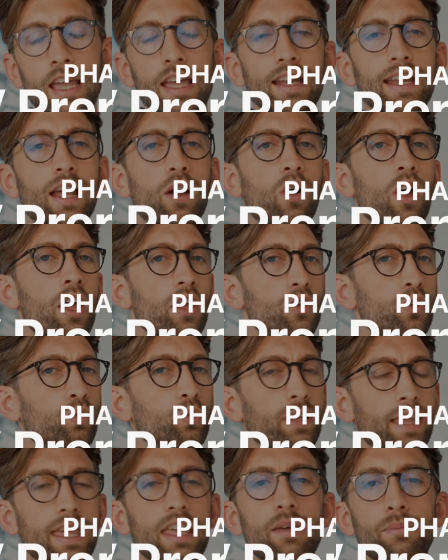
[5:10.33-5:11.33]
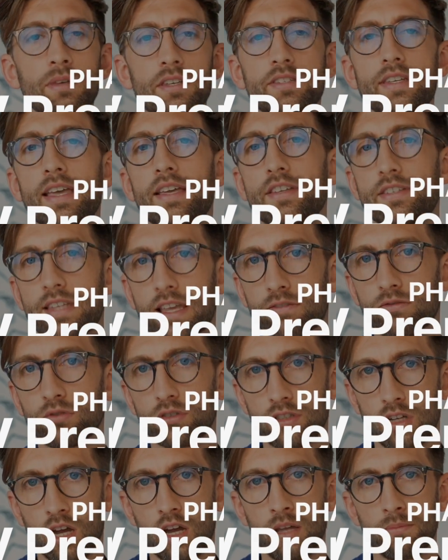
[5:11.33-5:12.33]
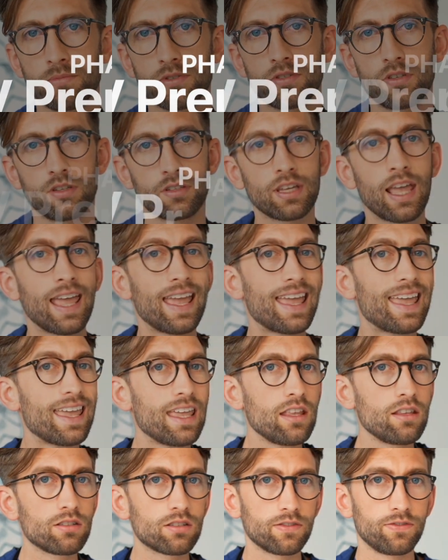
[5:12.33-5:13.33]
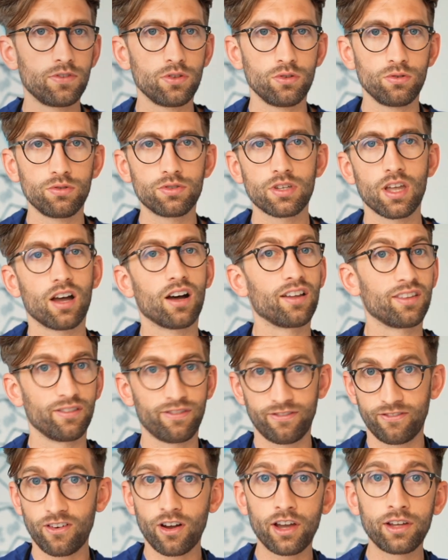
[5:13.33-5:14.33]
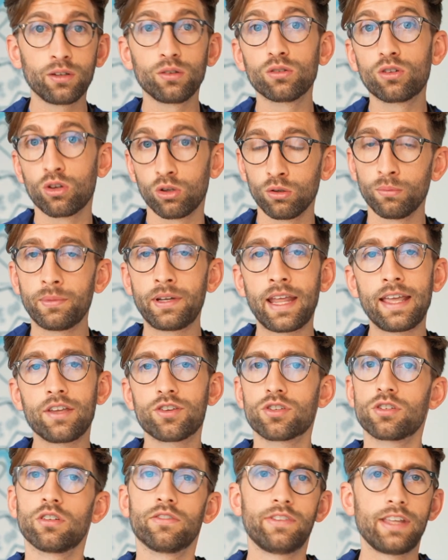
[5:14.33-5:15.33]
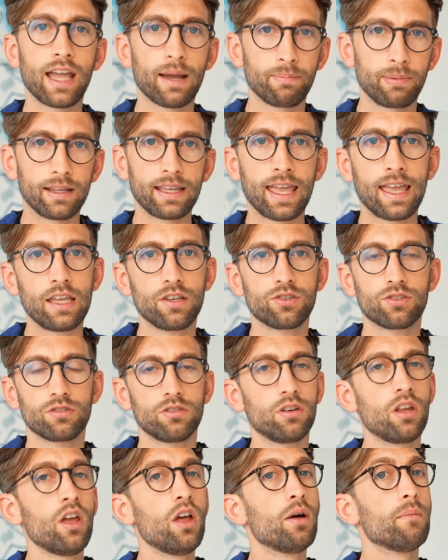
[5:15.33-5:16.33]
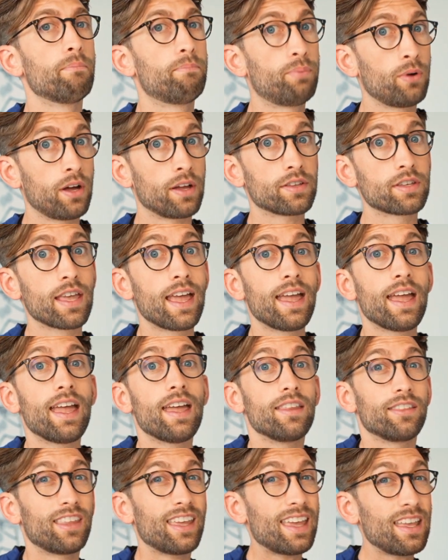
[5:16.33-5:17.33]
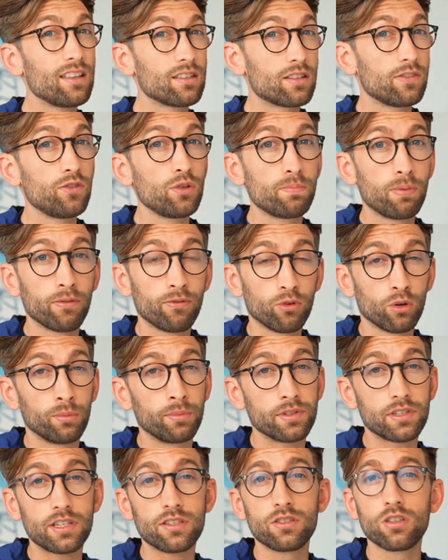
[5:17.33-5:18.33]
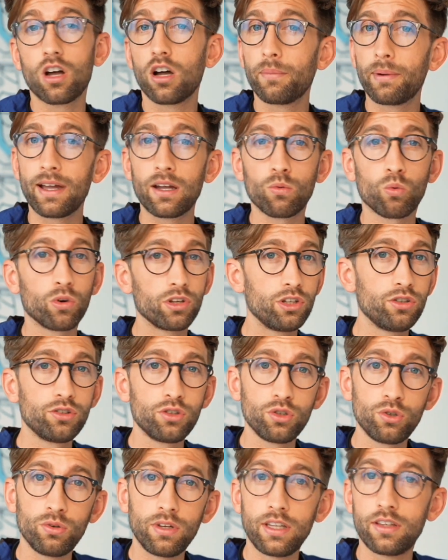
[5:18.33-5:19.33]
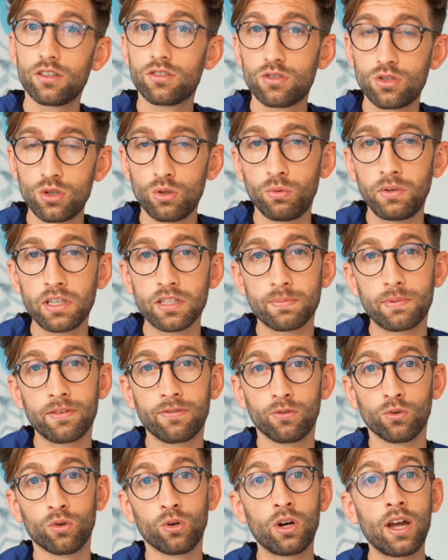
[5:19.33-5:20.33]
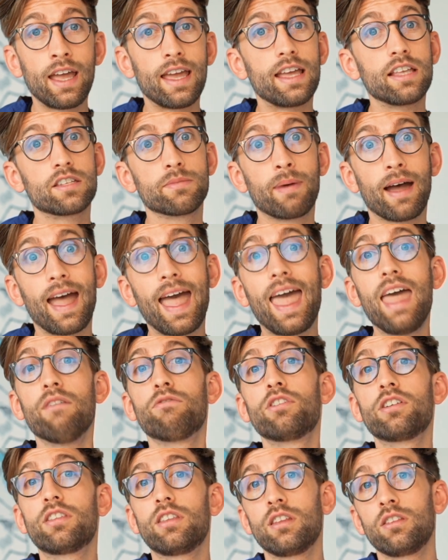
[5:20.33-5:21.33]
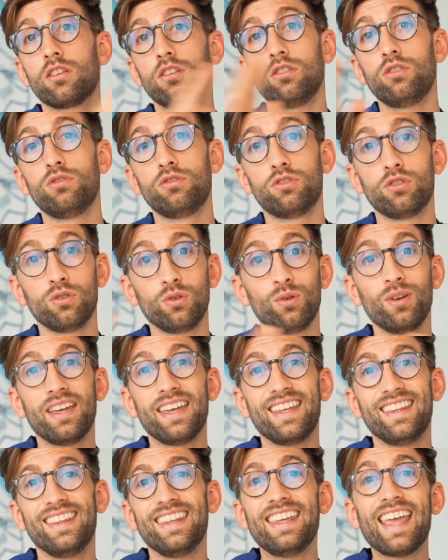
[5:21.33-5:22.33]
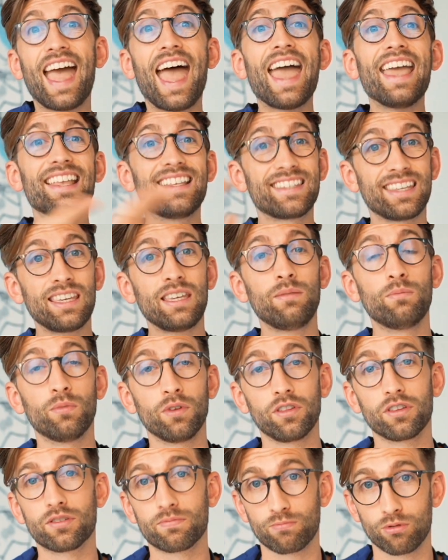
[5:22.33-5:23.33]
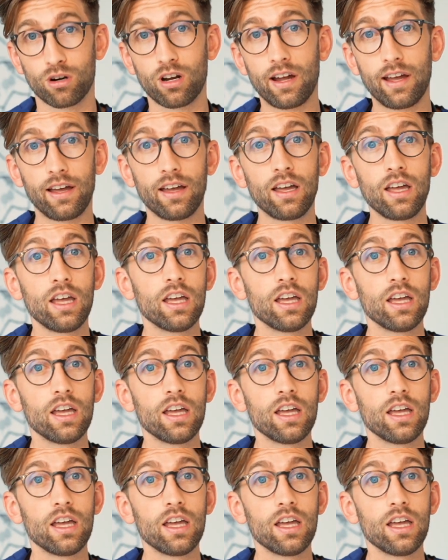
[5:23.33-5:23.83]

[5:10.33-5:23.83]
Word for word: Now you'll hear me say several times that interviews are the final culmination of the application, but the interview performance is not about what you do in the two weeks before, it's about everything that you do in the 18 months prior.